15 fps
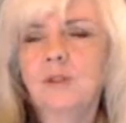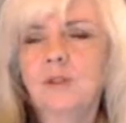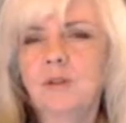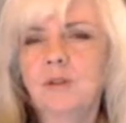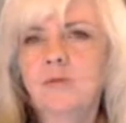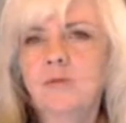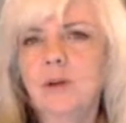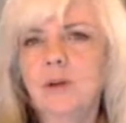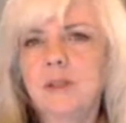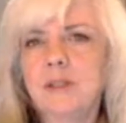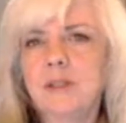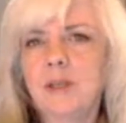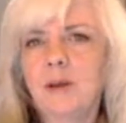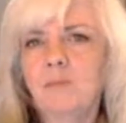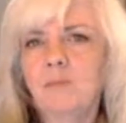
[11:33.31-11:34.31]
So, for
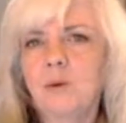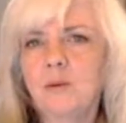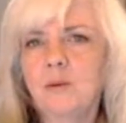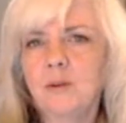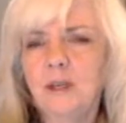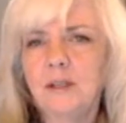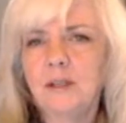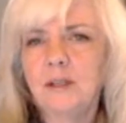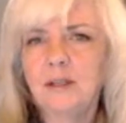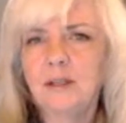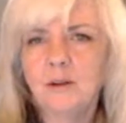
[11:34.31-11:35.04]
example, in the